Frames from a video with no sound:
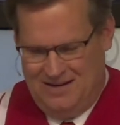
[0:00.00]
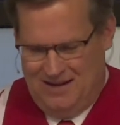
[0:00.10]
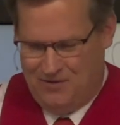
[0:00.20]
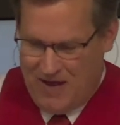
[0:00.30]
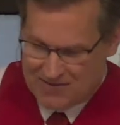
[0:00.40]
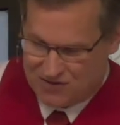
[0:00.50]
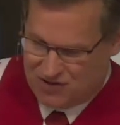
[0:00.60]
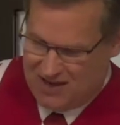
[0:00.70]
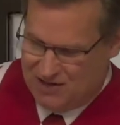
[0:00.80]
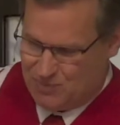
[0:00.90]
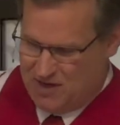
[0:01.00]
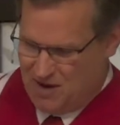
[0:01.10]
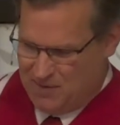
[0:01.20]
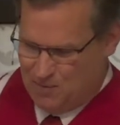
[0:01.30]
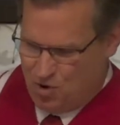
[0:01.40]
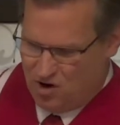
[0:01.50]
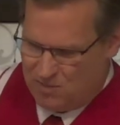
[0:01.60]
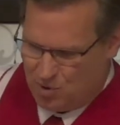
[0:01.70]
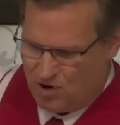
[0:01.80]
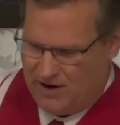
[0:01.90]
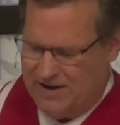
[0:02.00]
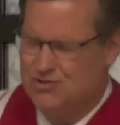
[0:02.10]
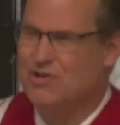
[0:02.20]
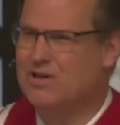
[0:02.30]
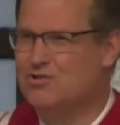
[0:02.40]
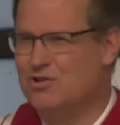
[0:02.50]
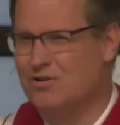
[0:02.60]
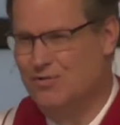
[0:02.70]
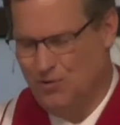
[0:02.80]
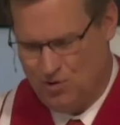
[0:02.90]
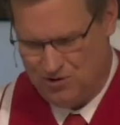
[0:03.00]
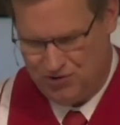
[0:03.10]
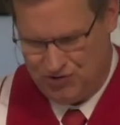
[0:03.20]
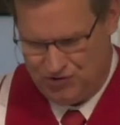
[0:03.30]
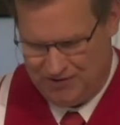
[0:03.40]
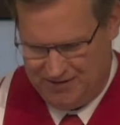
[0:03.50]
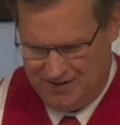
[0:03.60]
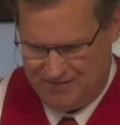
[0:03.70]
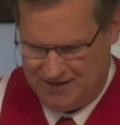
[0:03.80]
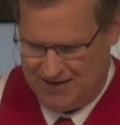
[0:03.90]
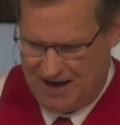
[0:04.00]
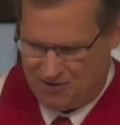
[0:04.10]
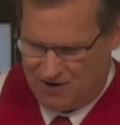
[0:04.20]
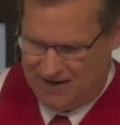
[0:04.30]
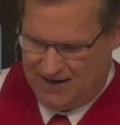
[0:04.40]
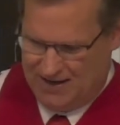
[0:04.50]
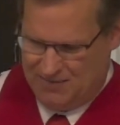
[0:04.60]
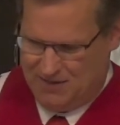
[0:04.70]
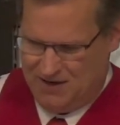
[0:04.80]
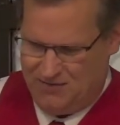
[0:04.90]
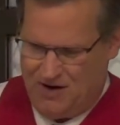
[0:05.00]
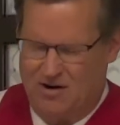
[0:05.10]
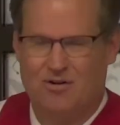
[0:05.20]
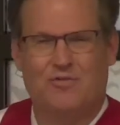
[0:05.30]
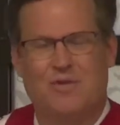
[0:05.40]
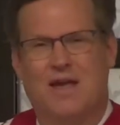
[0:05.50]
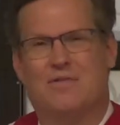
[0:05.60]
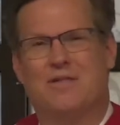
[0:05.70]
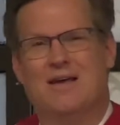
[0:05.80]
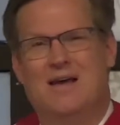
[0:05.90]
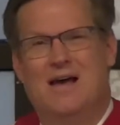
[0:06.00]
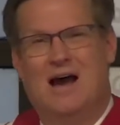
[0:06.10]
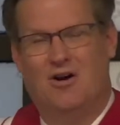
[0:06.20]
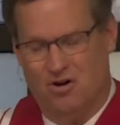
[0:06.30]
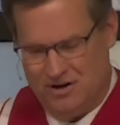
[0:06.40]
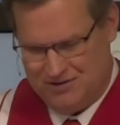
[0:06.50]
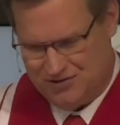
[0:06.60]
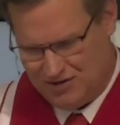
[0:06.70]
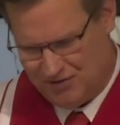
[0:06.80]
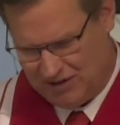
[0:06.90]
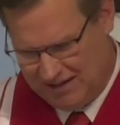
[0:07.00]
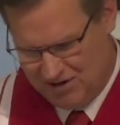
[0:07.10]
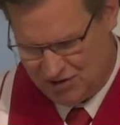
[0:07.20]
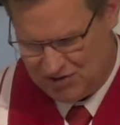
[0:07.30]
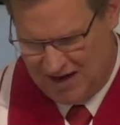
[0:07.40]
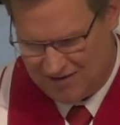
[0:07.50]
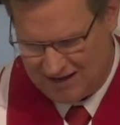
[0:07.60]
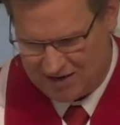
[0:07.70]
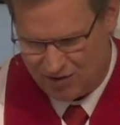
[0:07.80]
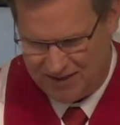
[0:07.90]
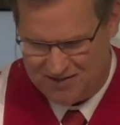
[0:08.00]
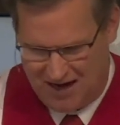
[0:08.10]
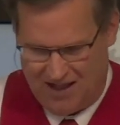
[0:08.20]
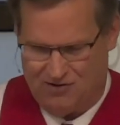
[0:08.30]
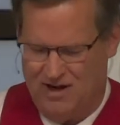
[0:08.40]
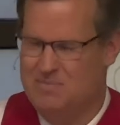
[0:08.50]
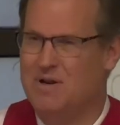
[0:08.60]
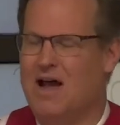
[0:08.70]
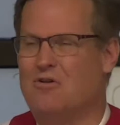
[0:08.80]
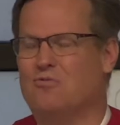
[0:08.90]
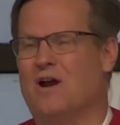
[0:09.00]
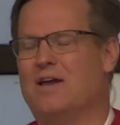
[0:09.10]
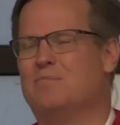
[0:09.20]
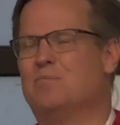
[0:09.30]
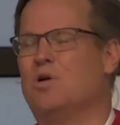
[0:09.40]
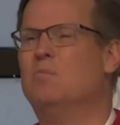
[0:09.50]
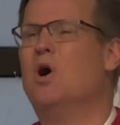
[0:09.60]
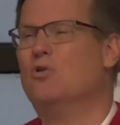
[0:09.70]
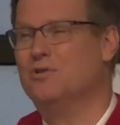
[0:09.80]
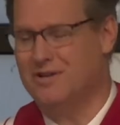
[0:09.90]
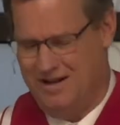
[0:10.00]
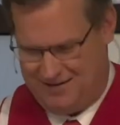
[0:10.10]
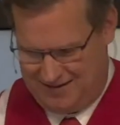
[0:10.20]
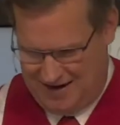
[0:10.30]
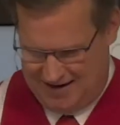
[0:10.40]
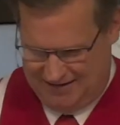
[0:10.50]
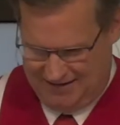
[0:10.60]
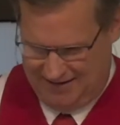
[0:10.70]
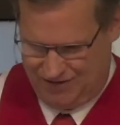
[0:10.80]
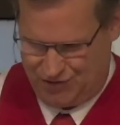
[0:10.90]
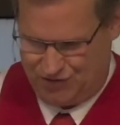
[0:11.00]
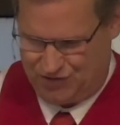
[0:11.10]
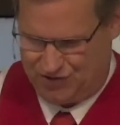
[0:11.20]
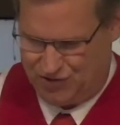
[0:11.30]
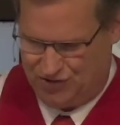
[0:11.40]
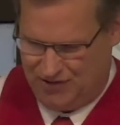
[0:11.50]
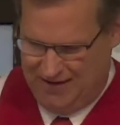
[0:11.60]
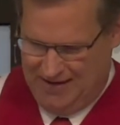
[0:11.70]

In fact, the state is becoming more and more a sinister force, even an outright enemy of our faith. Our civil leaders now not only tolerate, but outright promote ungodliness, such as